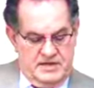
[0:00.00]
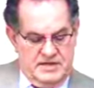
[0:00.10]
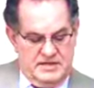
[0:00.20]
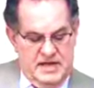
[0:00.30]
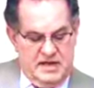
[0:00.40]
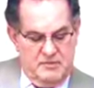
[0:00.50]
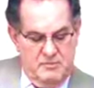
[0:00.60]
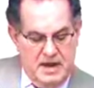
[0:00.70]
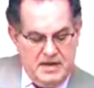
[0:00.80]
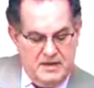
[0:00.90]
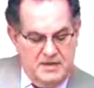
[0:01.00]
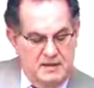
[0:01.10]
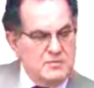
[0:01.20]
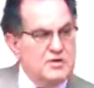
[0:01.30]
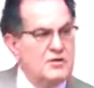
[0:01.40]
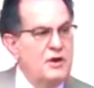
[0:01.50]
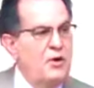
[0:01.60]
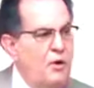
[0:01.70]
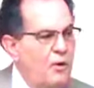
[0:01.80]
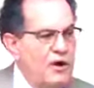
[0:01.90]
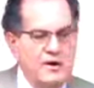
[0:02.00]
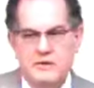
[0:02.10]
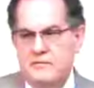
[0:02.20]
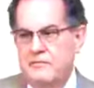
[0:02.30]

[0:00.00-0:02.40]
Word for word: It says they commended them to the Lord.